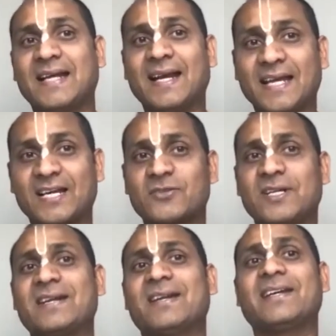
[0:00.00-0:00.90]
that is
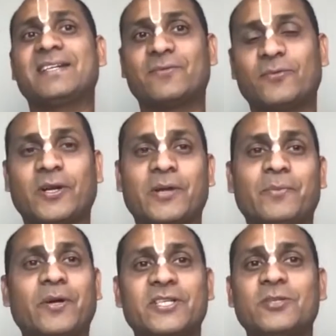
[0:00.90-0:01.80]
actually a night for him,
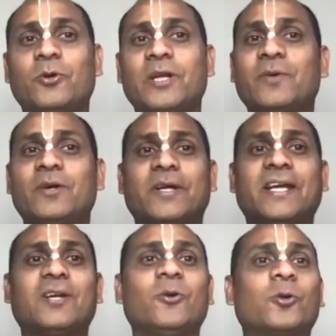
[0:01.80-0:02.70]
because he want to
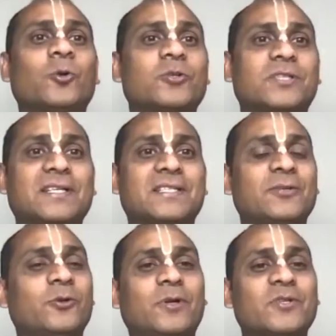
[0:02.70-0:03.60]
ignore those things. He
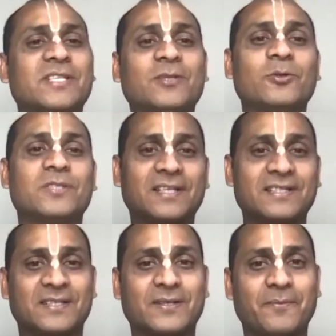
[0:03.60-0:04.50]
don't want to see those things,